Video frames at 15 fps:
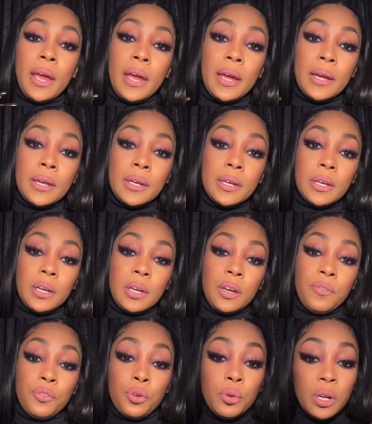And
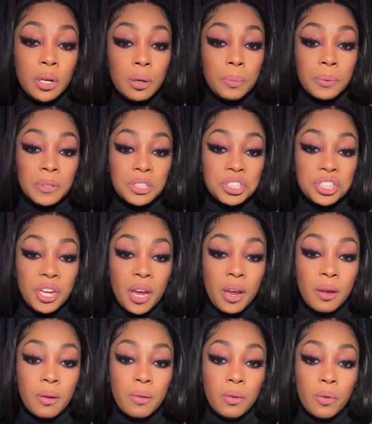if you didn't
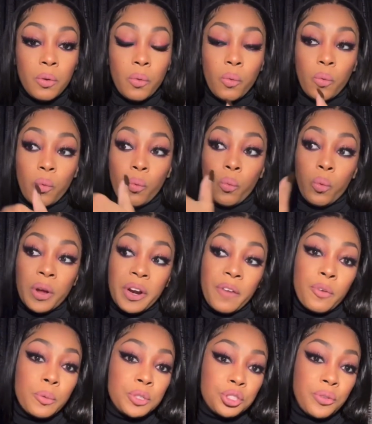appreciate
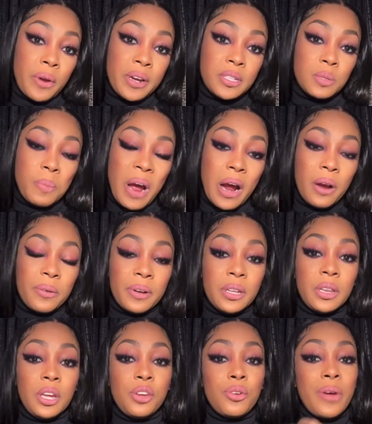whatever was
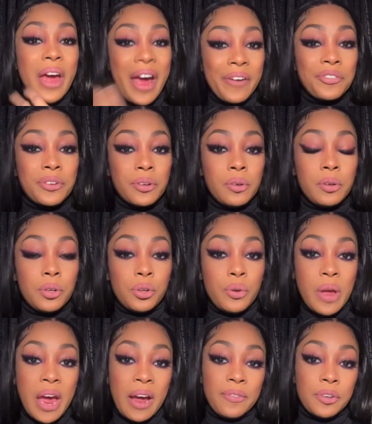transpiring, then you have
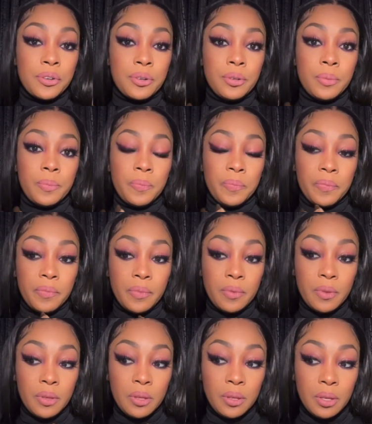to
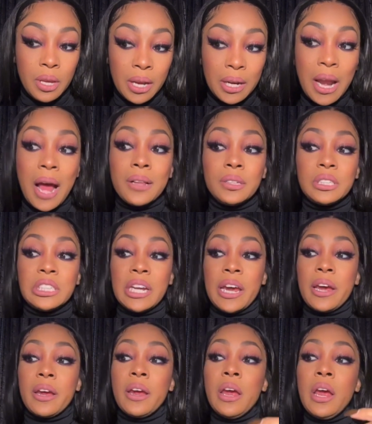acknowledge
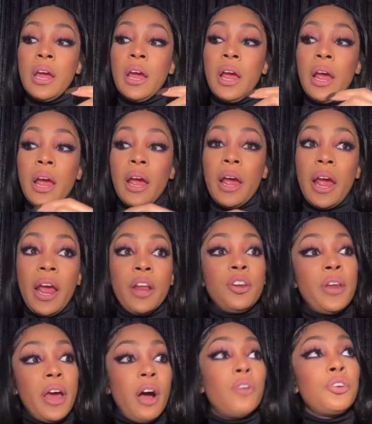that.
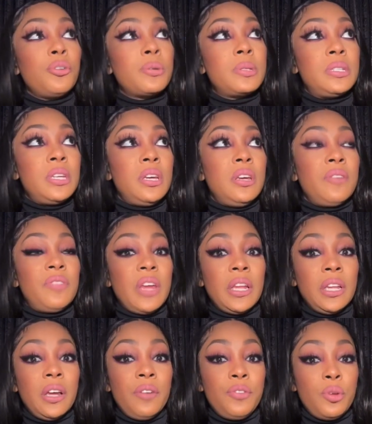And now you'll see if
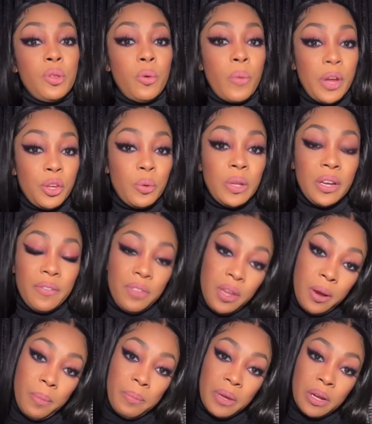they love you the way you love
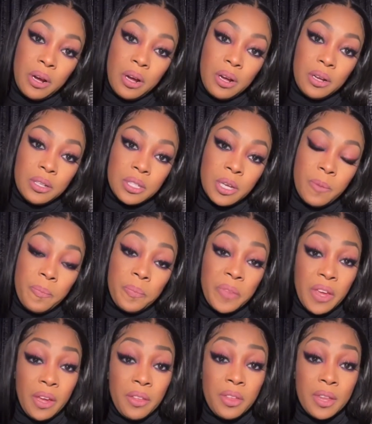them, because
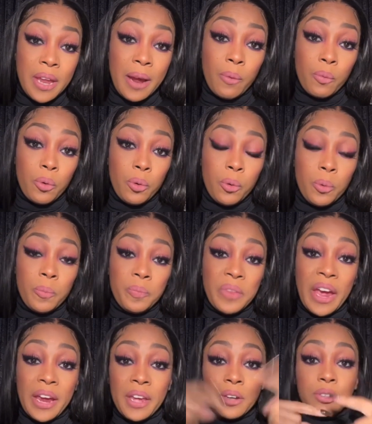either
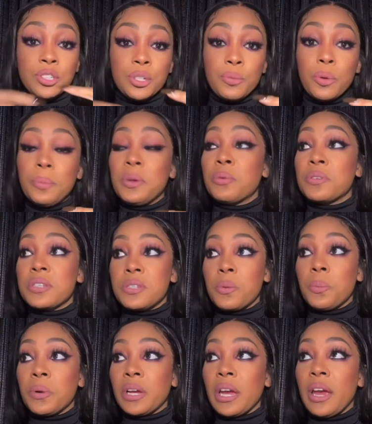that energy will be
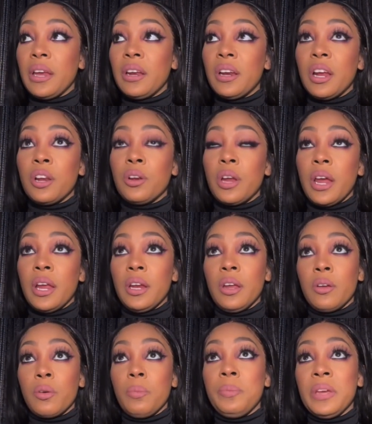reciprocated
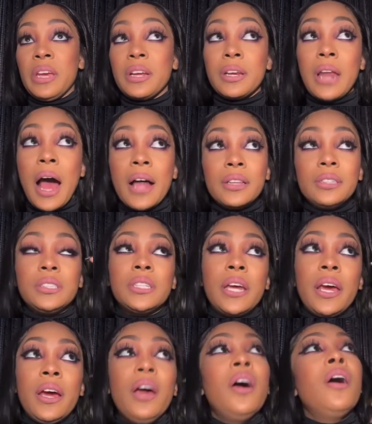and it'll be acknowledged
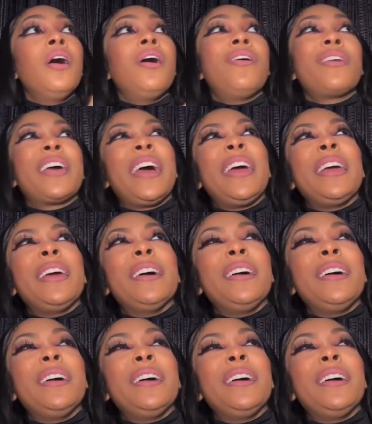that, okay,